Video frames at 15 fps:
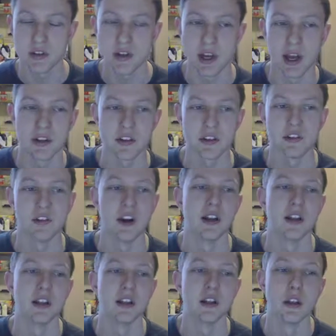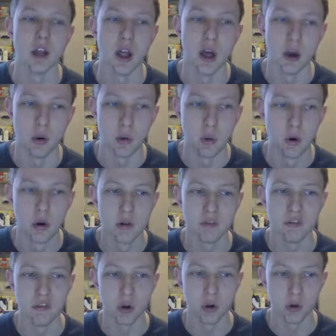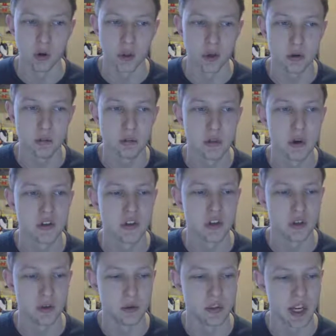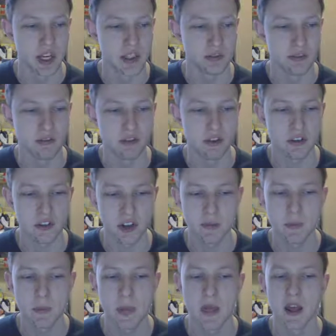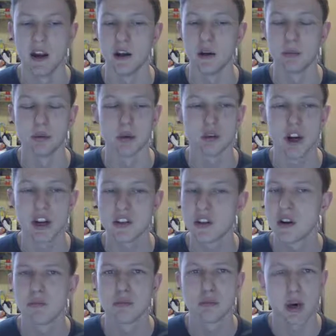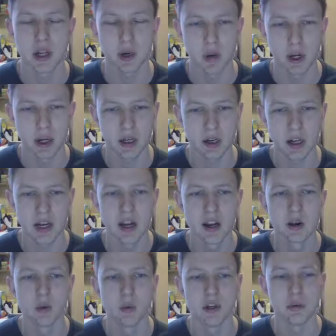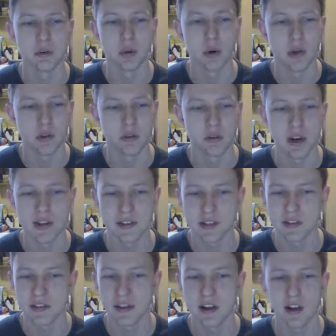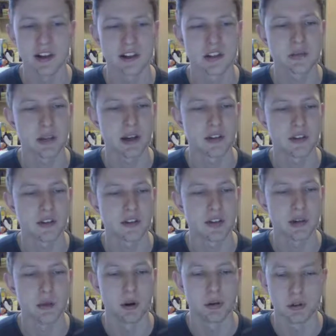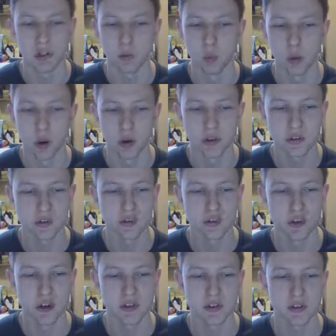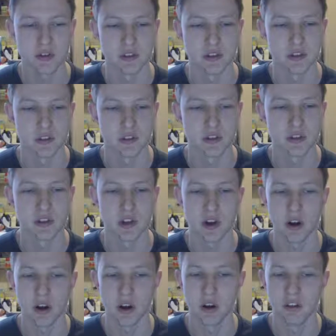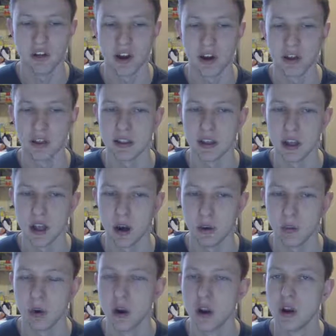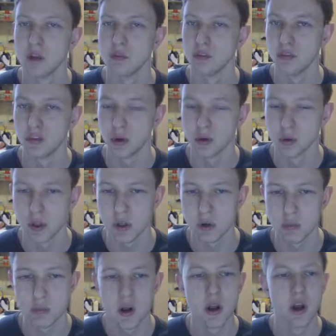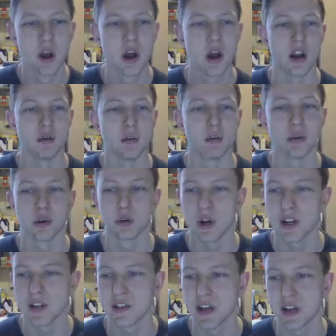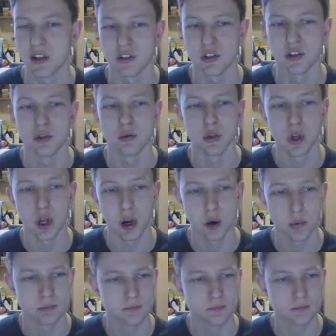at a fairly low volume, 2 sets of everything, and it'll progress pretty quickly. When you put in the ratings, I'd expect to see mostly 1s at first because it does start at a fairly low volume, and it will progress as you go.